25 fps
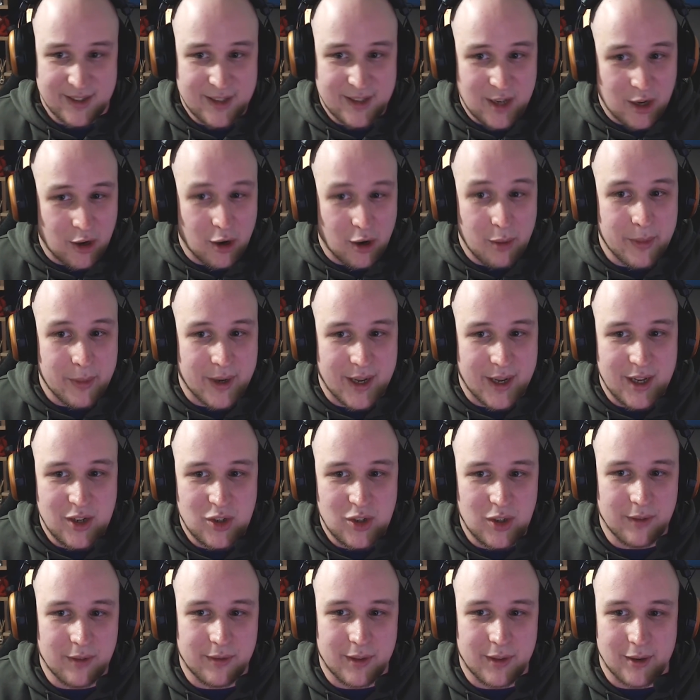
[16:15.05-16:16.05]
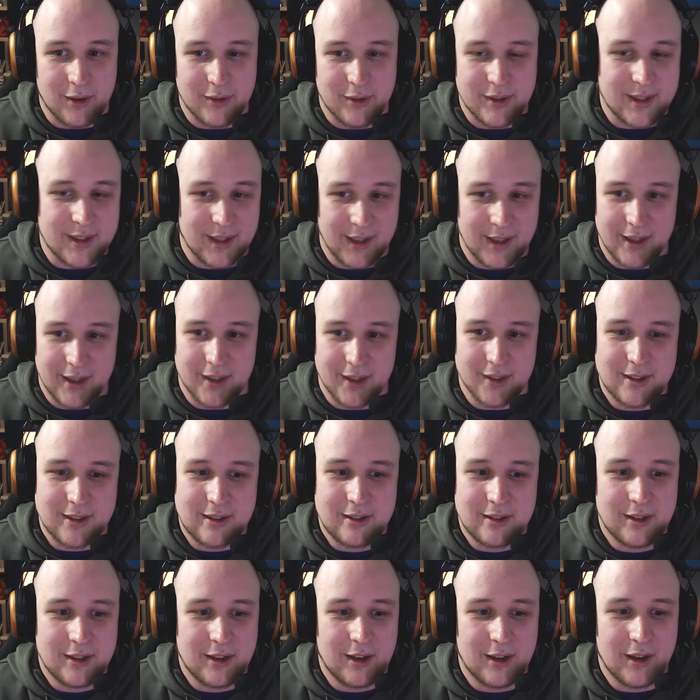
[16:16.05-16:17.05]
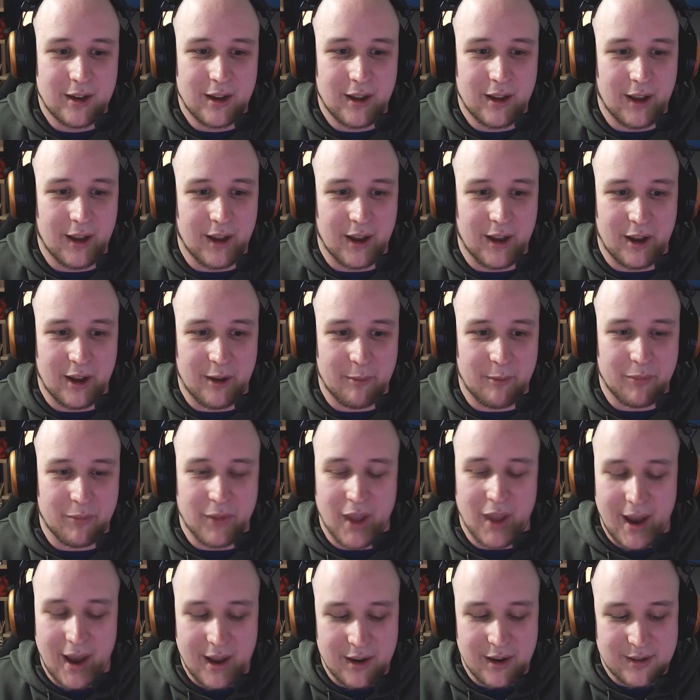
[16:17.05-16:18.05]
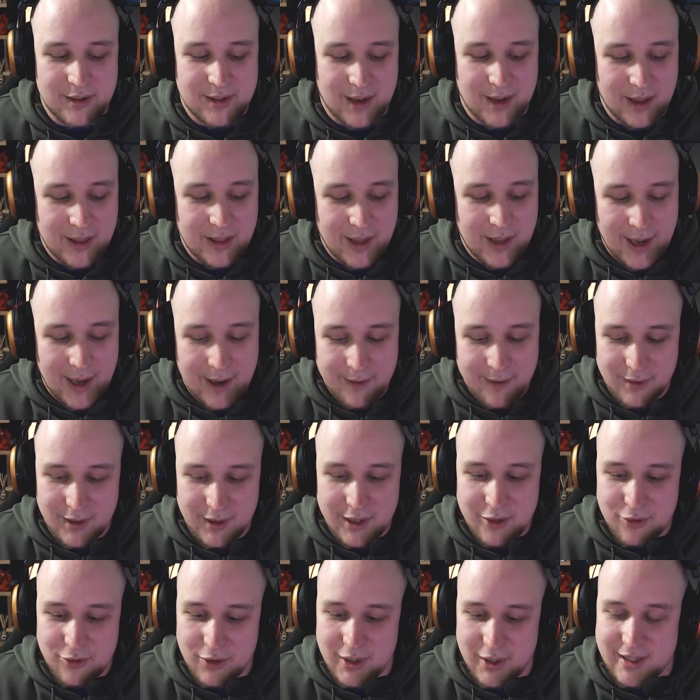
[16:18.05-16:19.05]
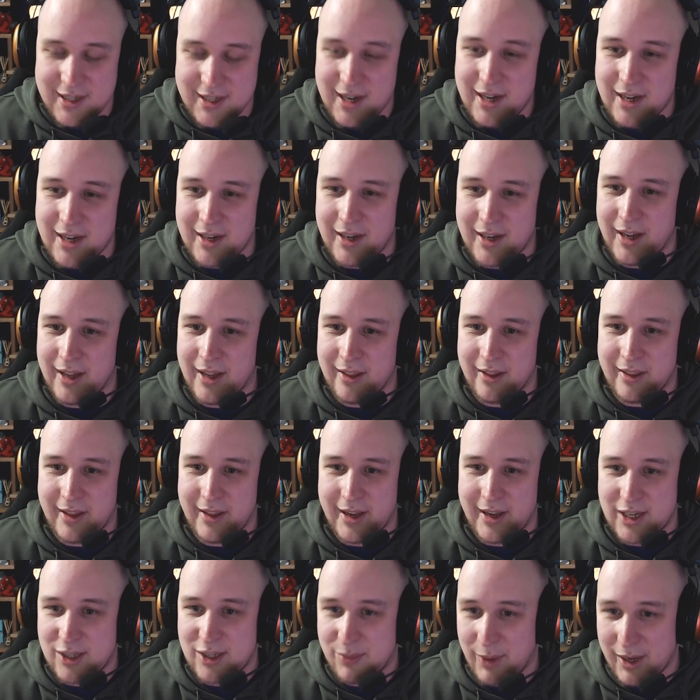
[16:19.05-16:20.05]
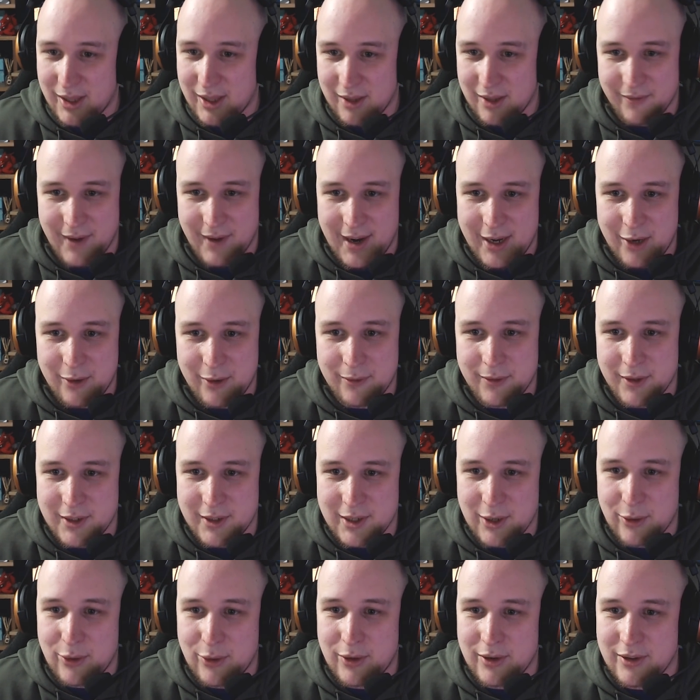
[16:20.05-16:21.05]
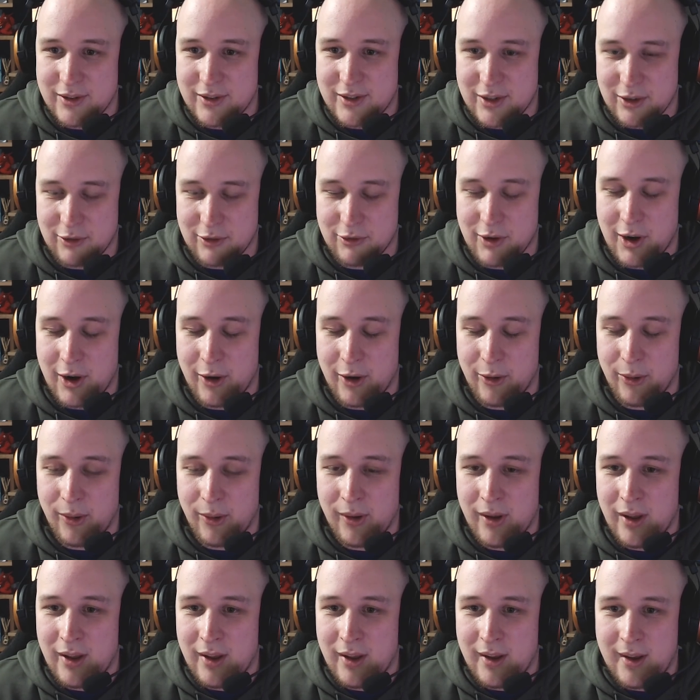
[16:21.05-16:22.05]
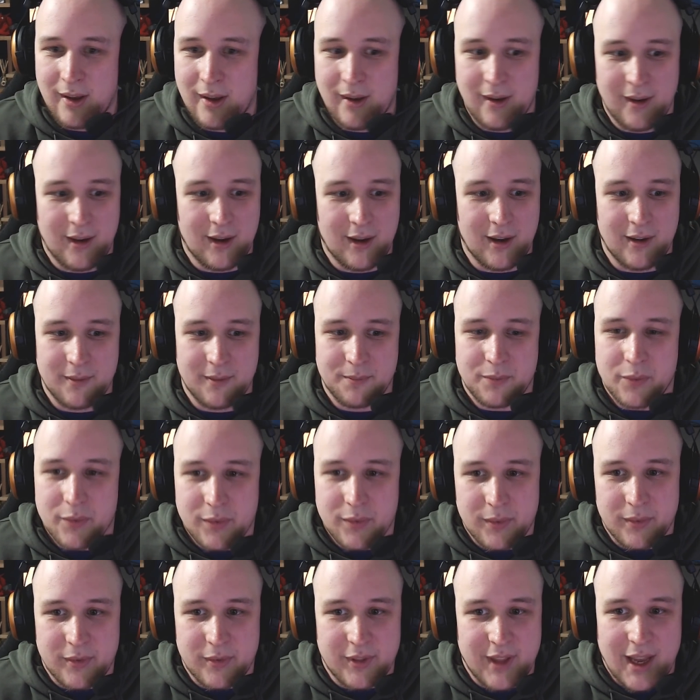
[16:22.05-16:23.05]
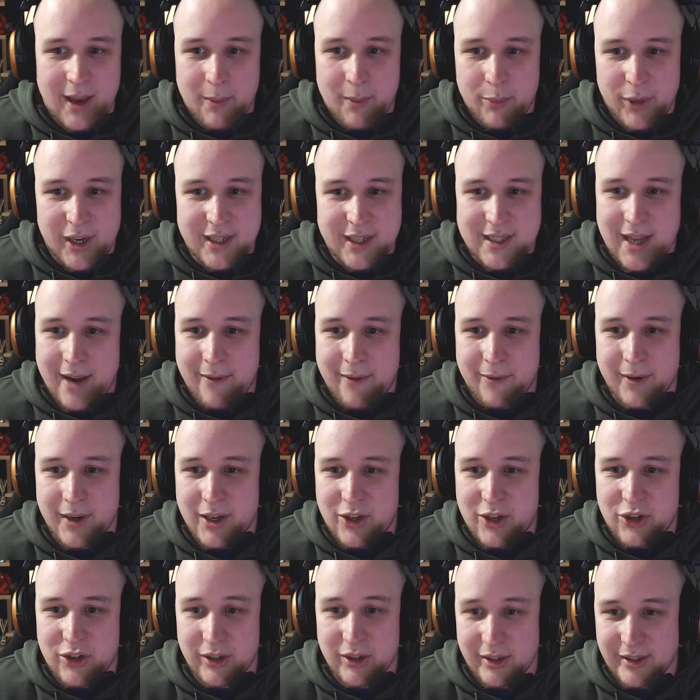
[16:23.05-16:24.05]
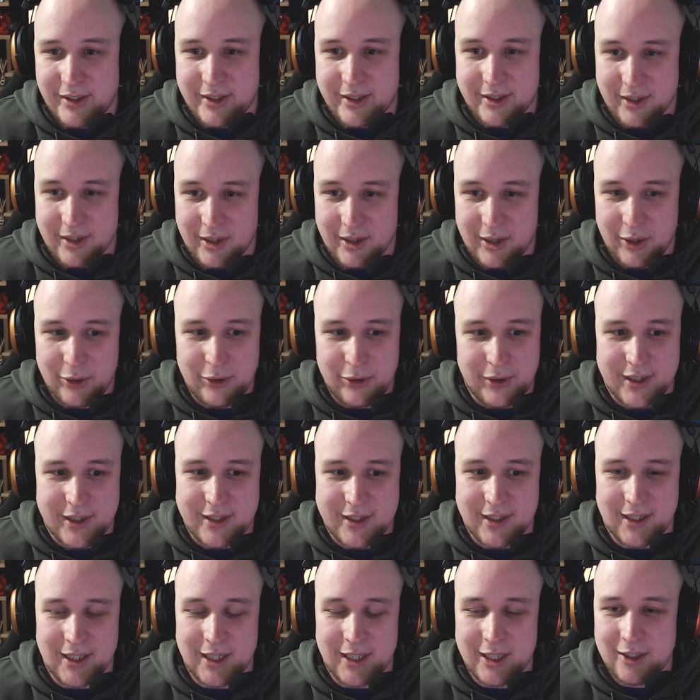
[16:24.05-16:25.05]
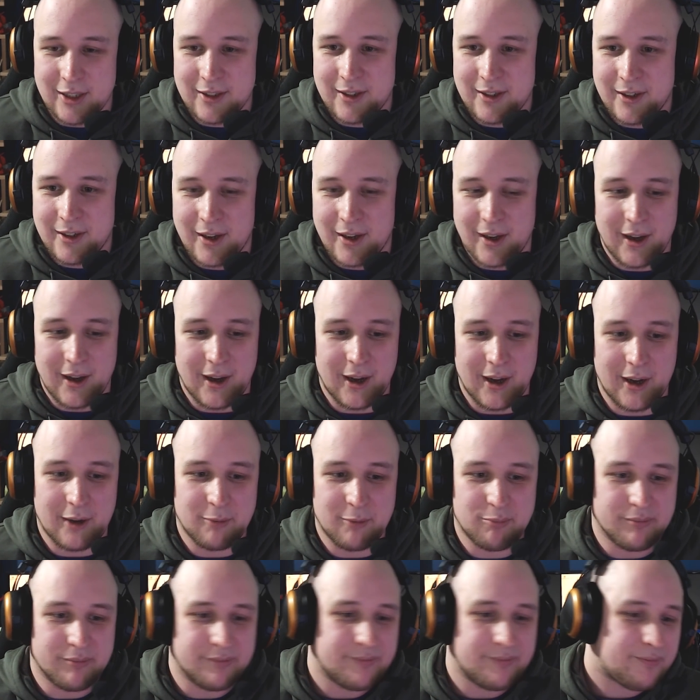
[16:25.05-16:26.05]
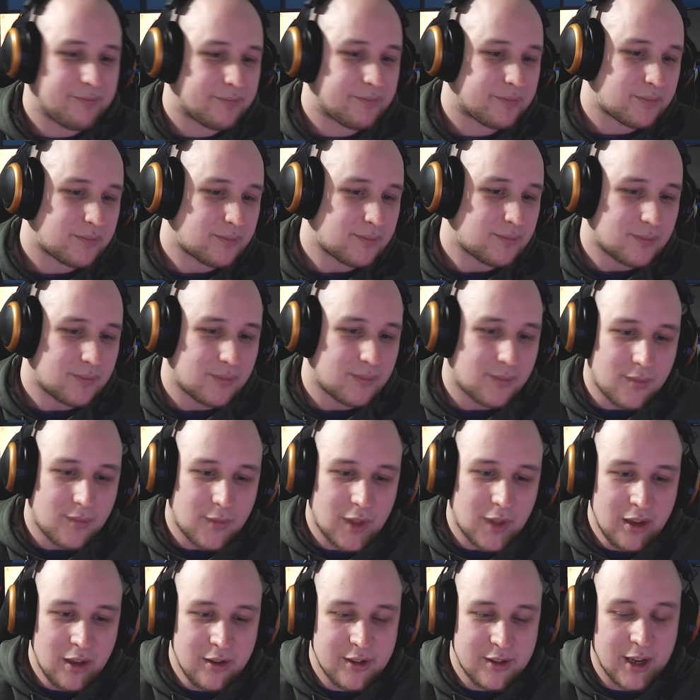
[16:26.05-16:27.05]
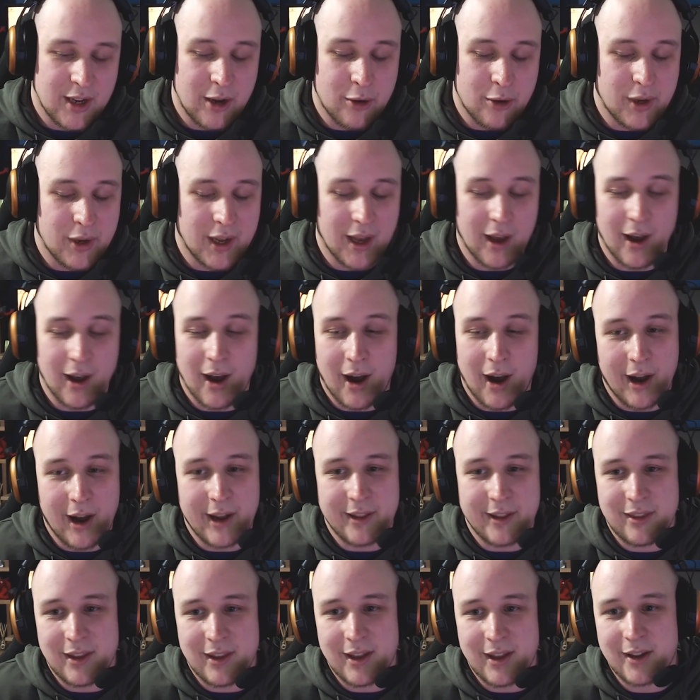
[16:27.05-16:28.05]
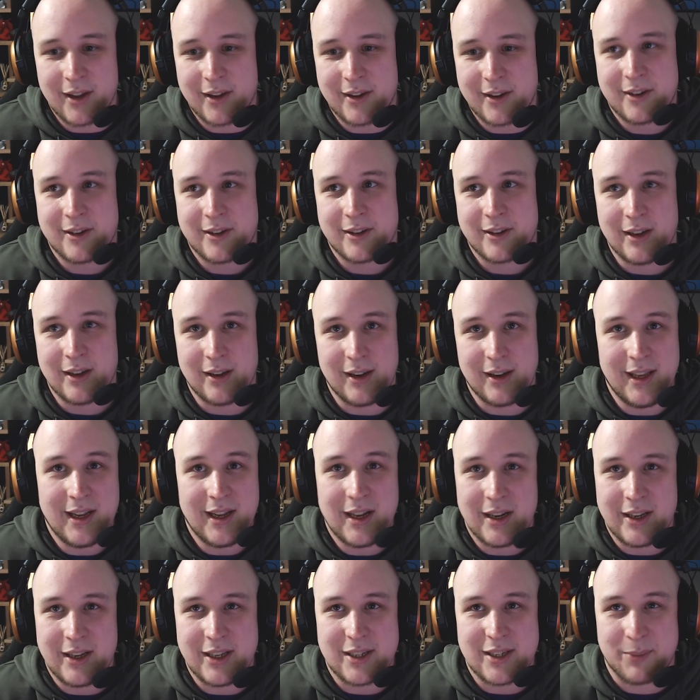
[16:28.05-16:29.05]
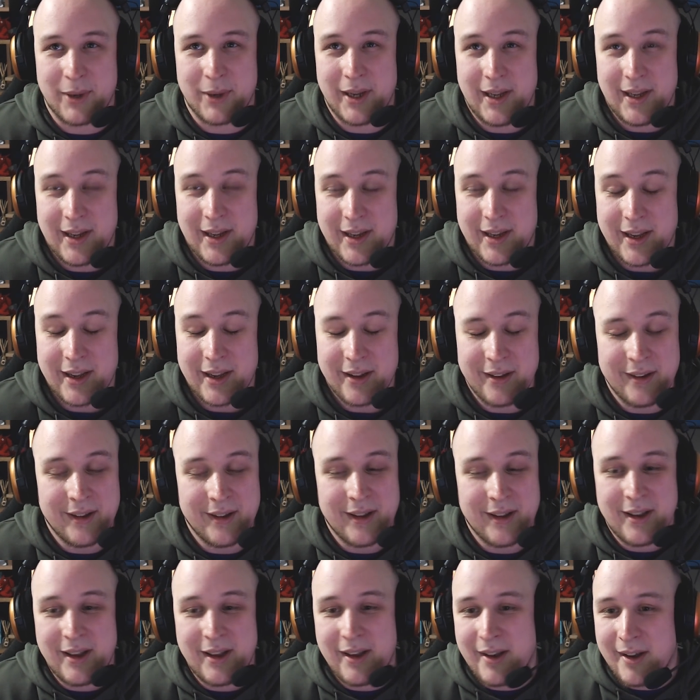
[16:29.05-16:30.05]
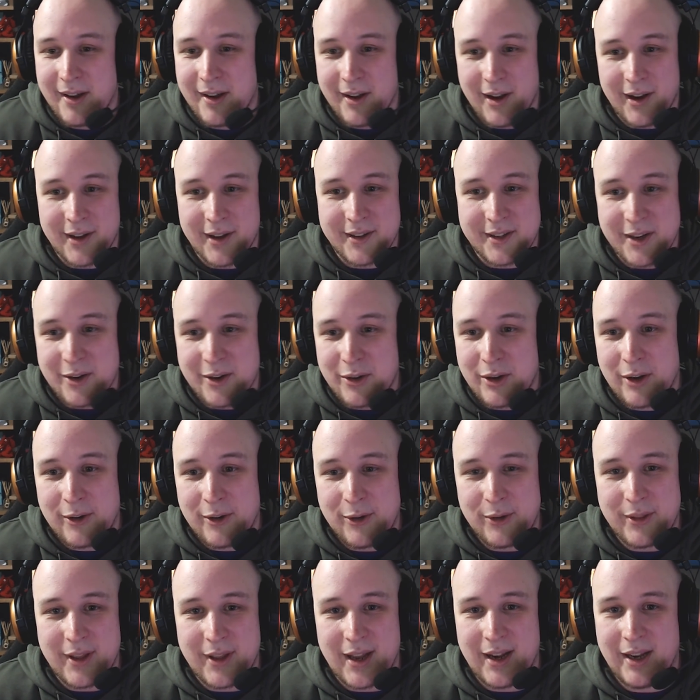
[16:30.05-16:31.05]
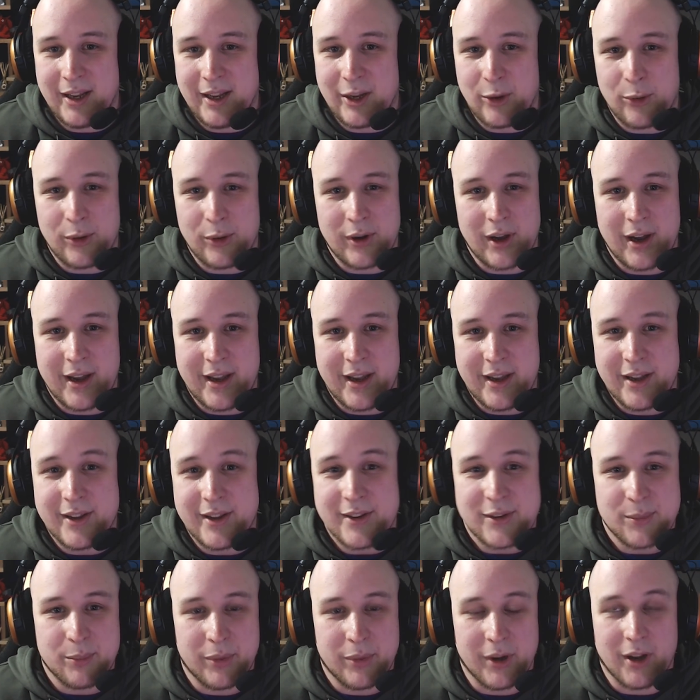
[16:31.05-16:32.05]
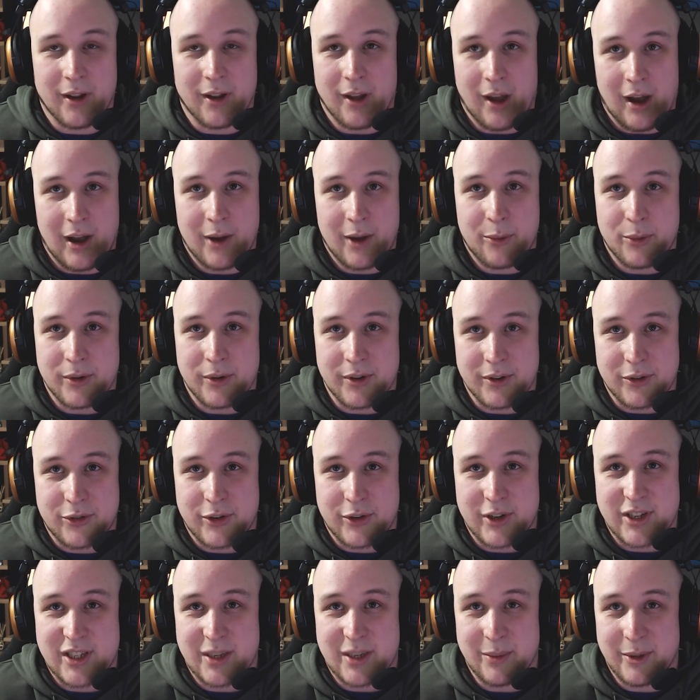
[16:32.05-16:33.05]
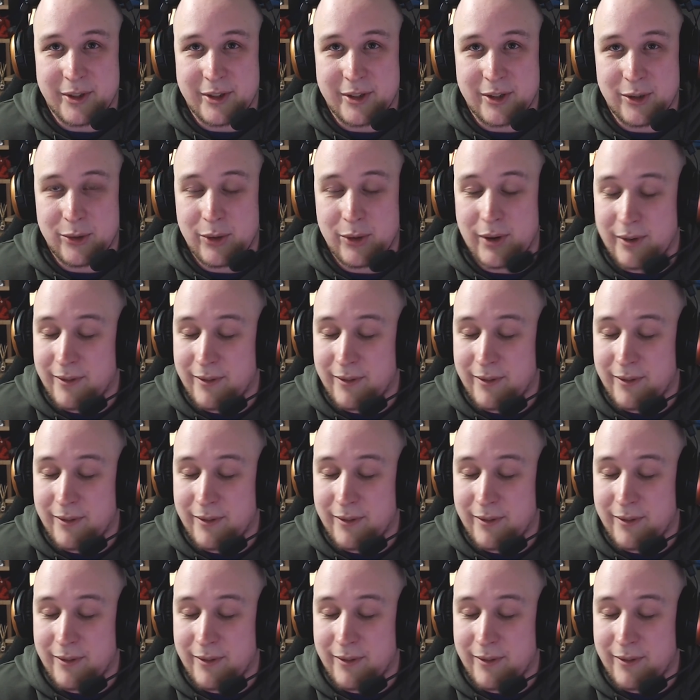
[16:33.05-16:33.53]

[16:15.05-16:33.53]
It's a combination of those things. And they have literally said in here that they expect the value of the tokens to grow. That, by definition, is a security. So yeah, I think, legally speaking, I don't know who their legal guy is, but I wouldn't trust him at all.